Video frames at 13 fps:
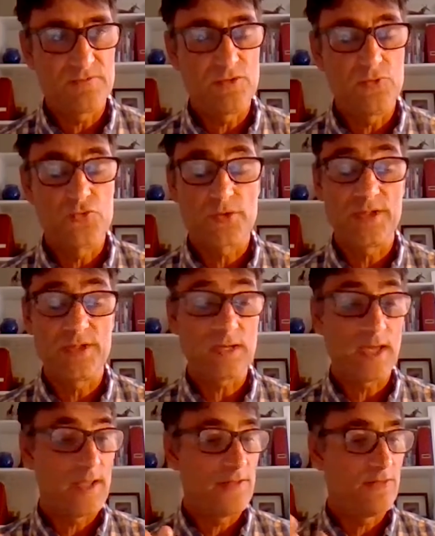of nutrient,
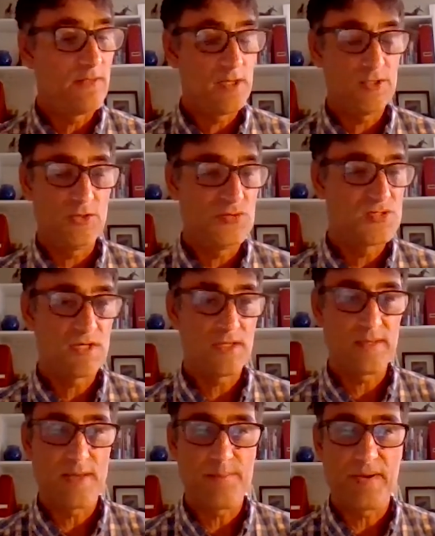and then using
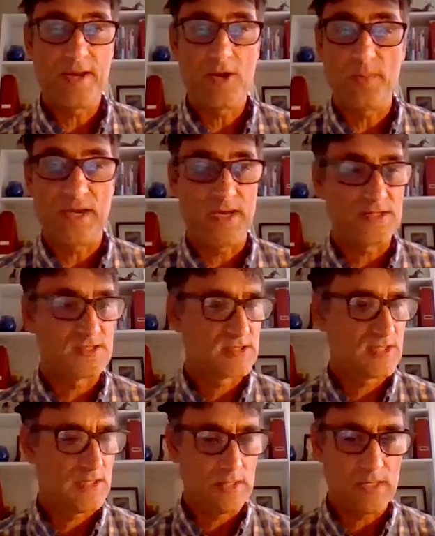that
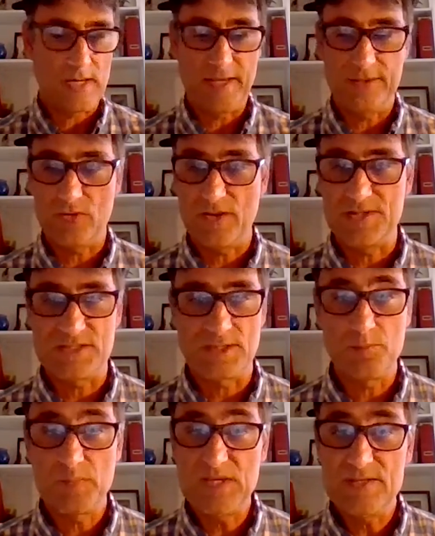biomass either as a
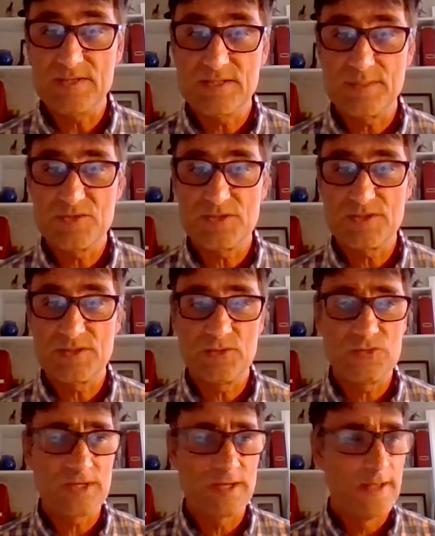peat substitute.